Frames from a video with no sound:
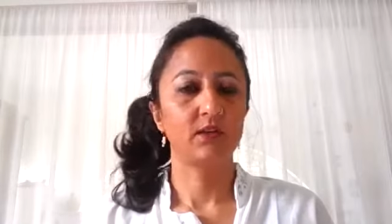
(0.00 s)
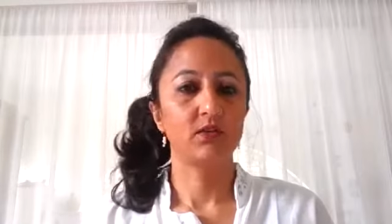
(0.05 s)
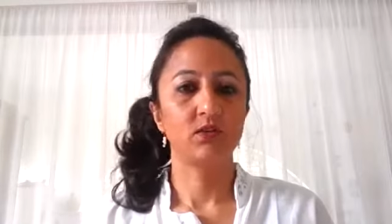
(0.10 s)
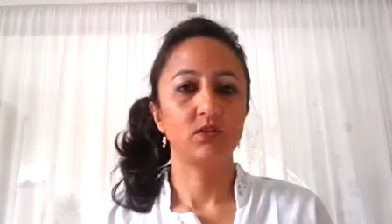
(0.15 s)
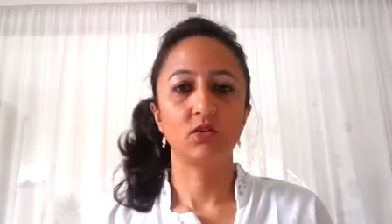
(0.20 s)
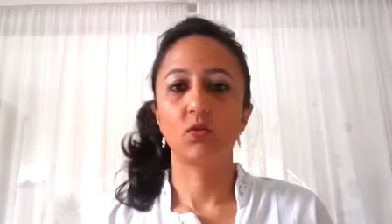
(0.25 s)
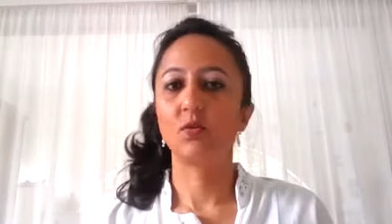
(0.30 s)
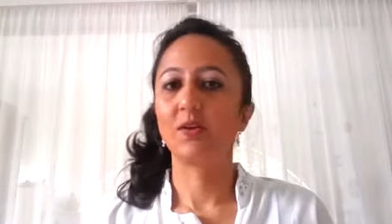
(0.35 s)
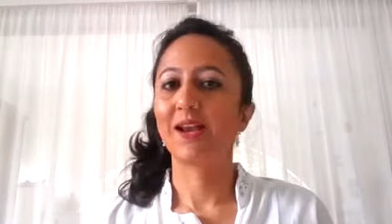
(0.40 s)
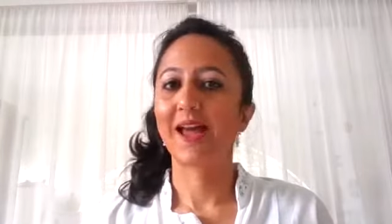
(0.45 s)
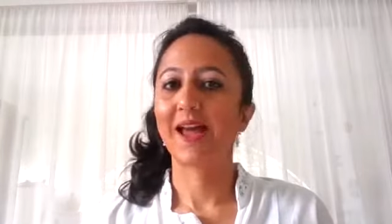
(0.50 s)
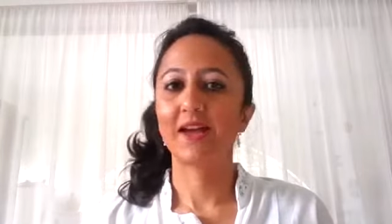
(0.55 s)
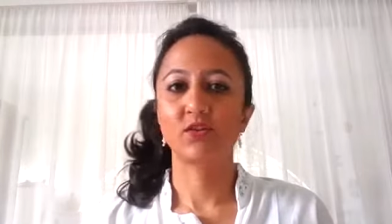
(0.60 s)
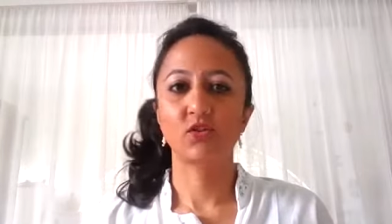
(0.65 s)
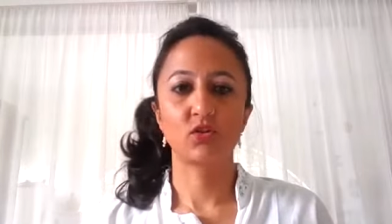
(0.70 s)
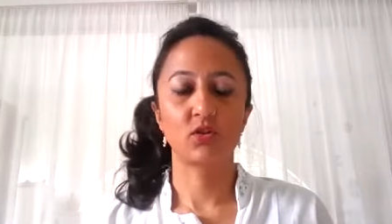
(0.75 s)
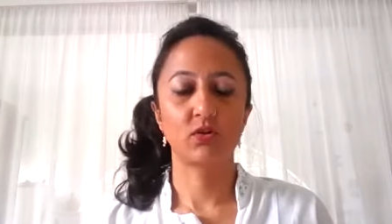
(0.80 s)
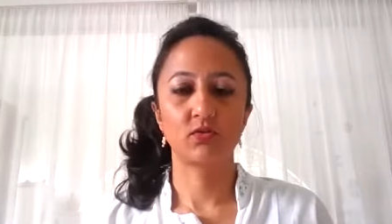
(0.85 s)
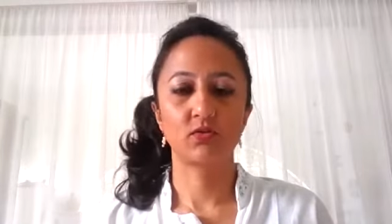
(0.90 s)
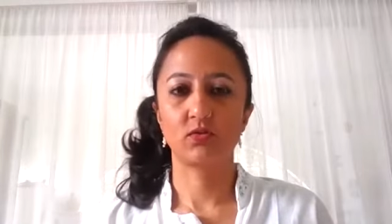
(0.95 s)
Don't latch
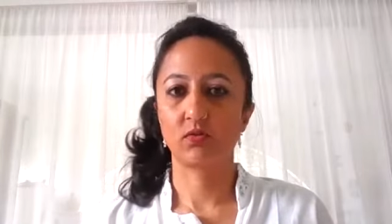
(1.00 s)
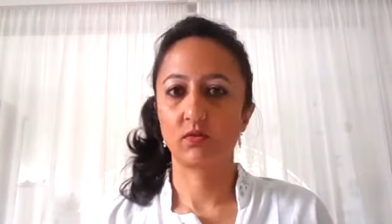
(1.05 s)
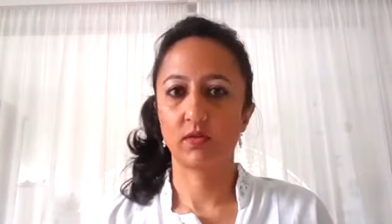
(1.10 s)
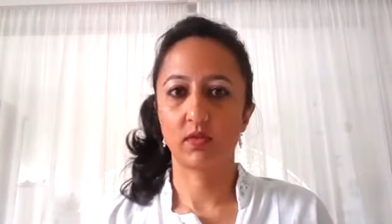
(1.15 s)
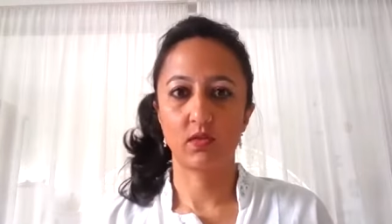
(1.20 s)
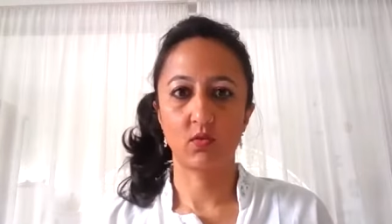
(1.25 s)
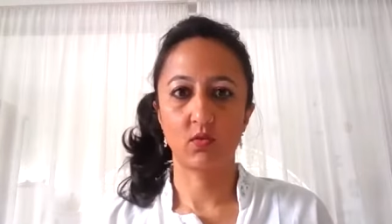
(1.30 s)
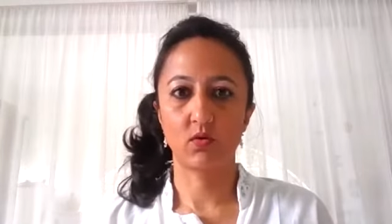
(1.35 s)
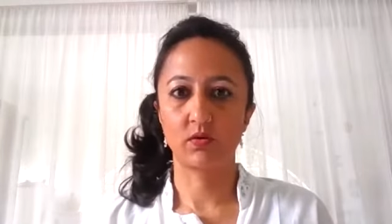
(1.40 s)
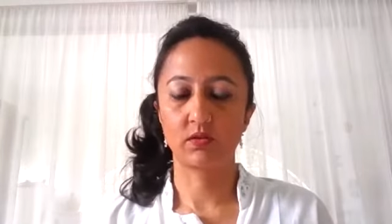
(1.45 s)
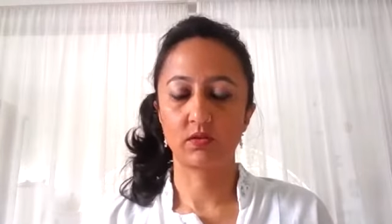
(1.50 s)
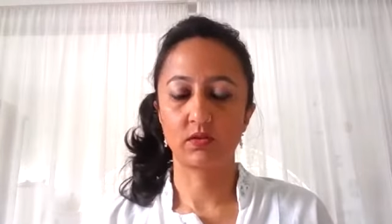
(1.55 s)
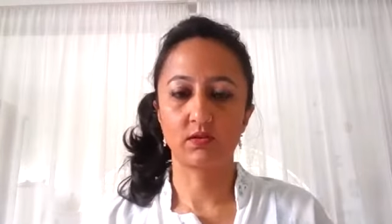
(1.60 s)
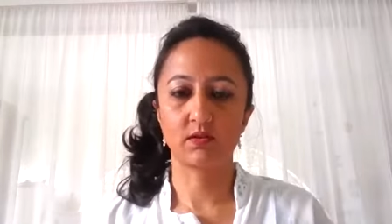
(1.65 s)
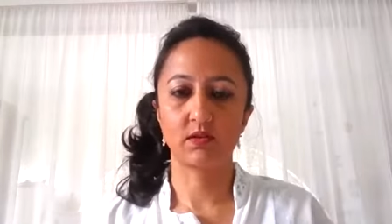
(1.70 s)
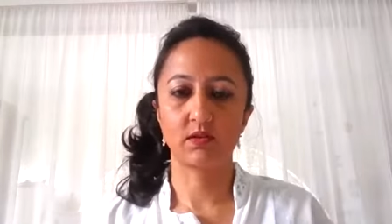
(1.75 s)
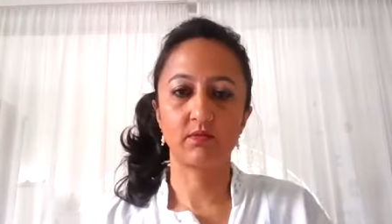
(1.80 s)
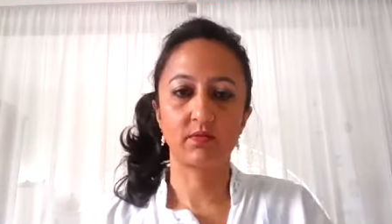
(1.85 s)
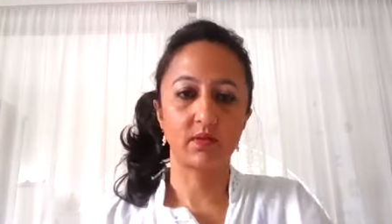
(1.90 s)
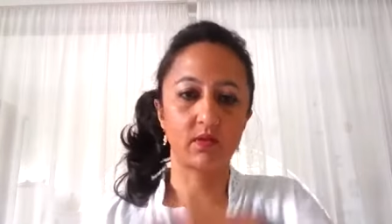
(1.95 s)
onto a thought.
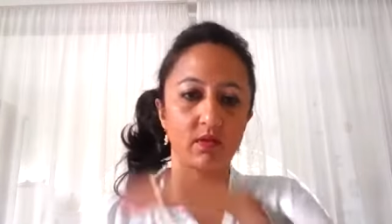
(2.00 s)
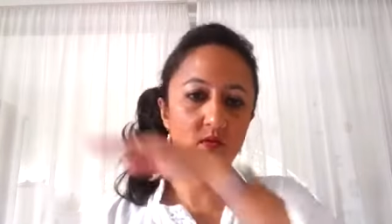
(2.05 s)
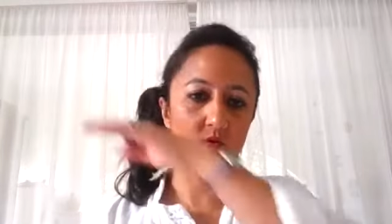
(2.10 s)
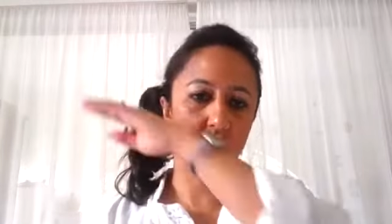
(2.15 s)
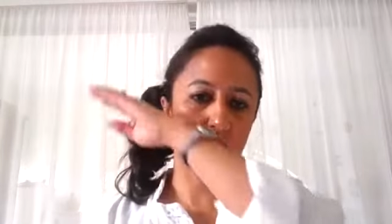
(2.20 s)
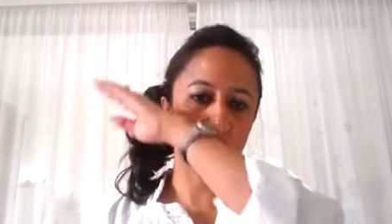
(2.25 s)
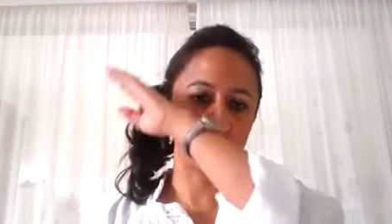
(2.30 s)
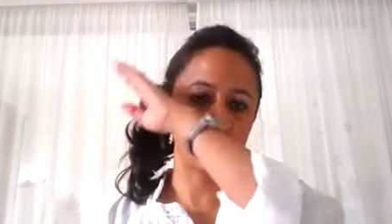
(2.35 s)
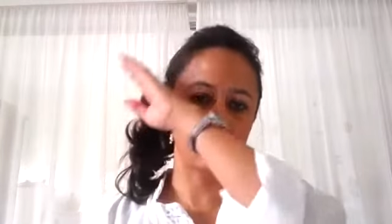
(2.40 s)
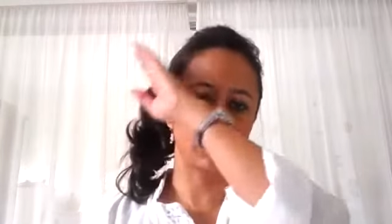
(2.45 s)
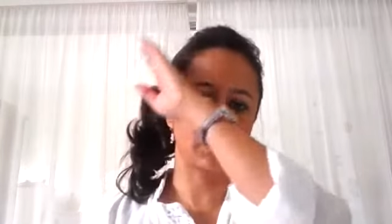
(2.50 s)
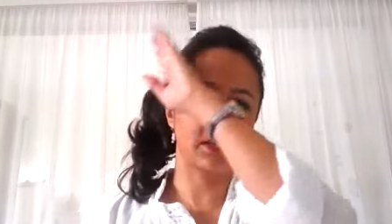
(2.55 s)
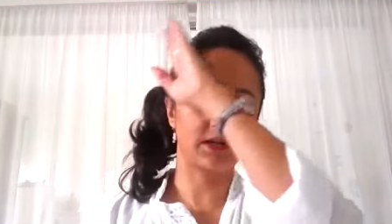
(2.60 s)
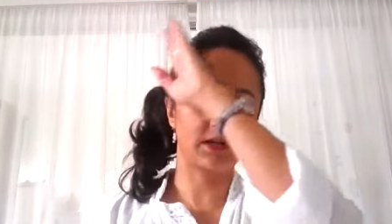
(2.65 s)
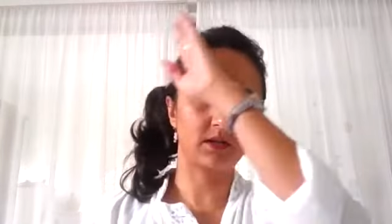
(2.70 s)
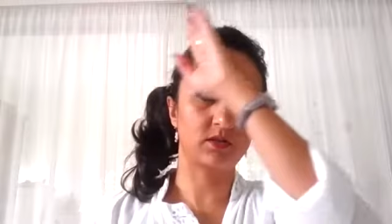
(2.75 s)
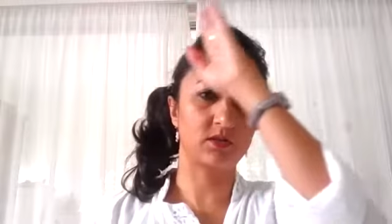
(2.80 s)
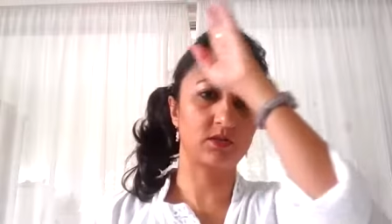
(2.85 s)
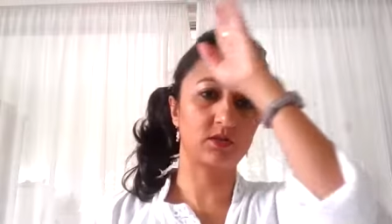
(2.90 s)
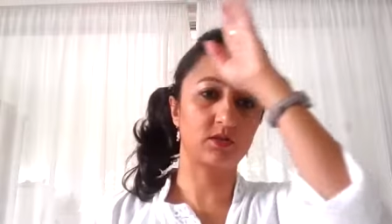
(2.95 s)
So if a thought comes, let it
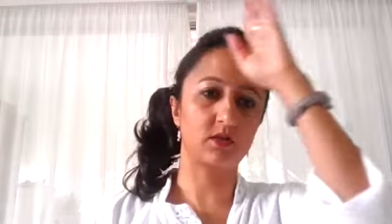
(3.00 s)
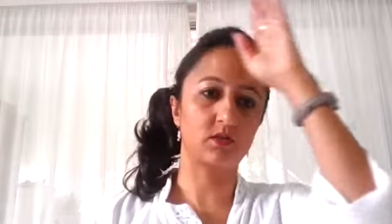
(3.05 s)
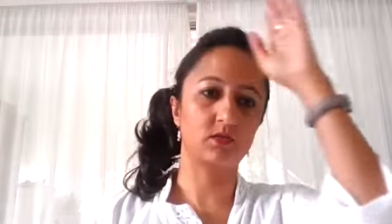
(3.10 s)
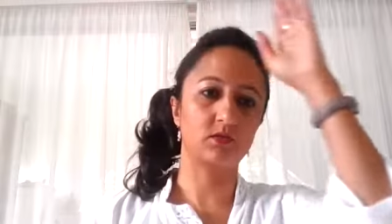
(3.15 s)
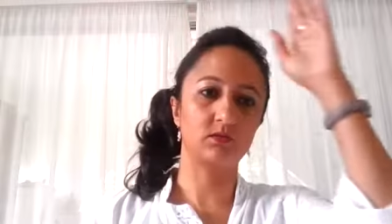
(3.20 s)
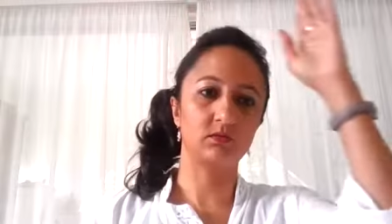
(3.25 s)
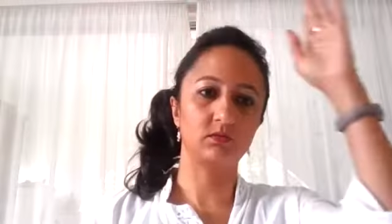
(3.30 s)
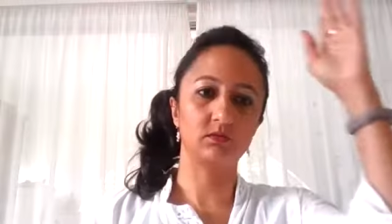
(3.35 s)
just go.